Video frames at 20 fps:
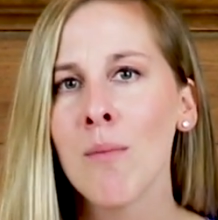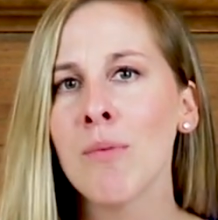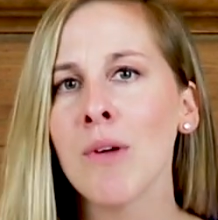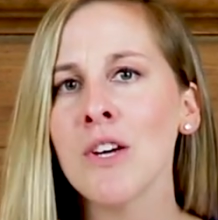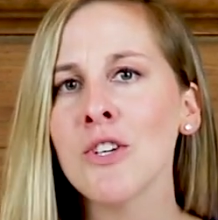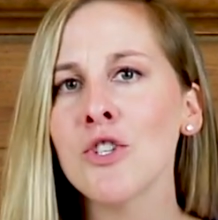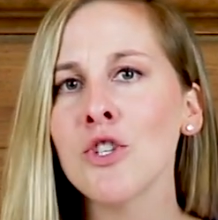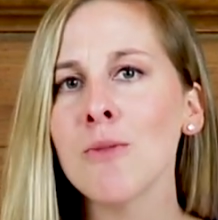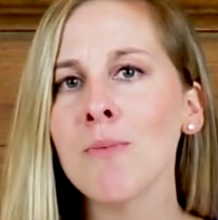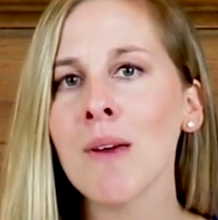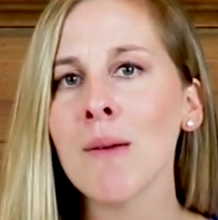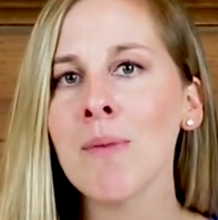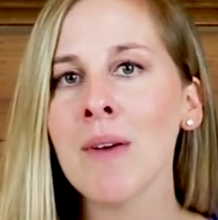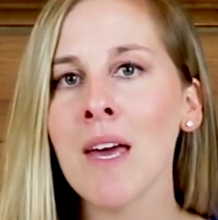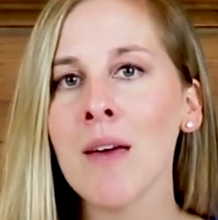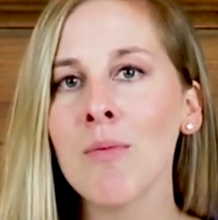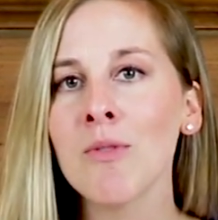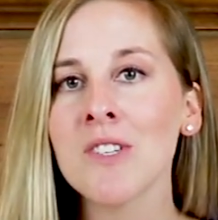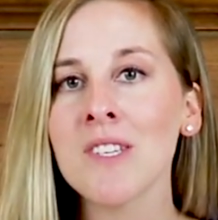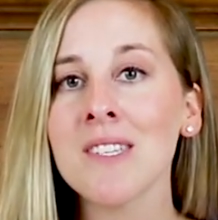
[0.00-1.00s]
Plus, you may
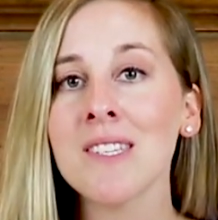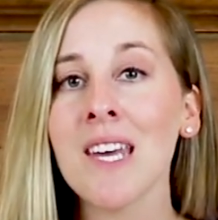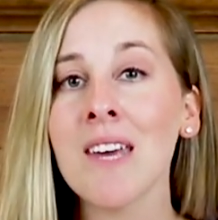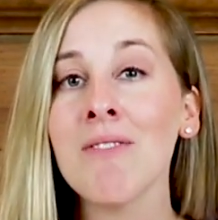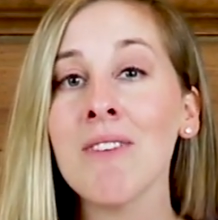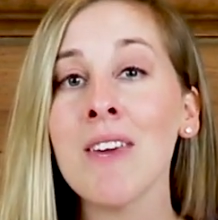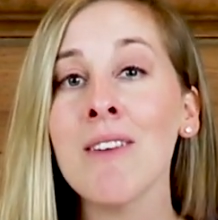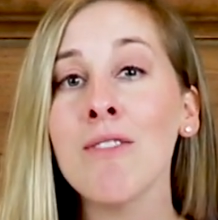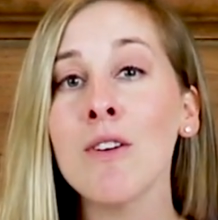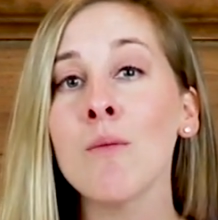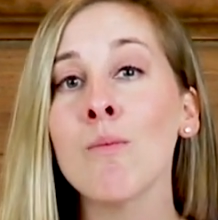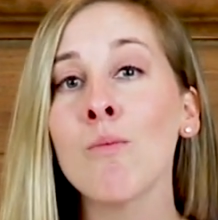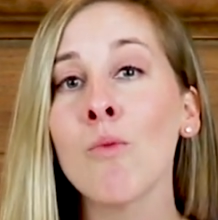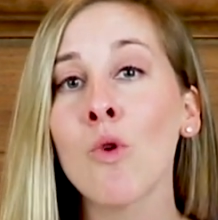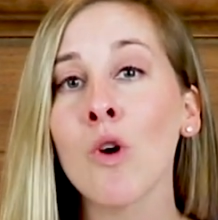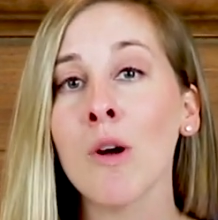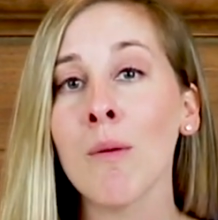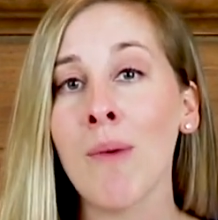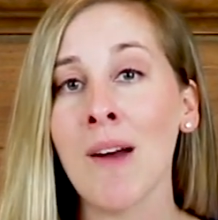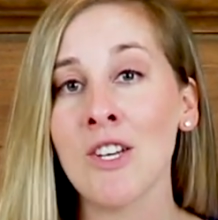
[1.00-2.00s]
be able to save even
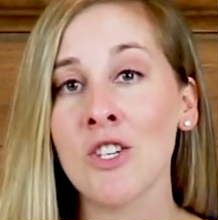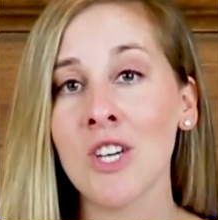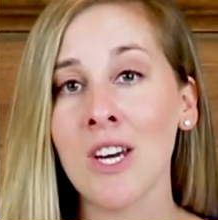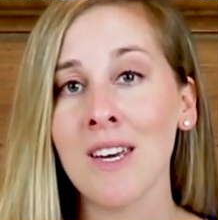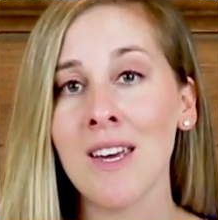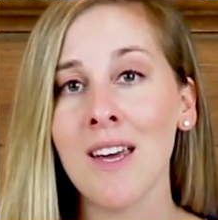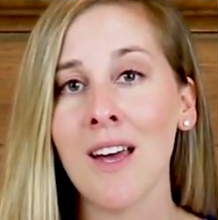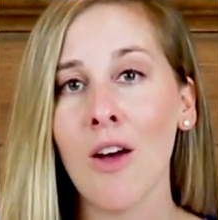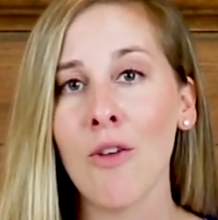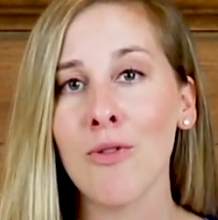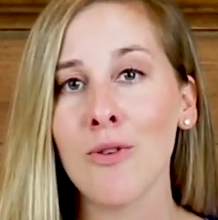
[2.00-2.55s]
more by checking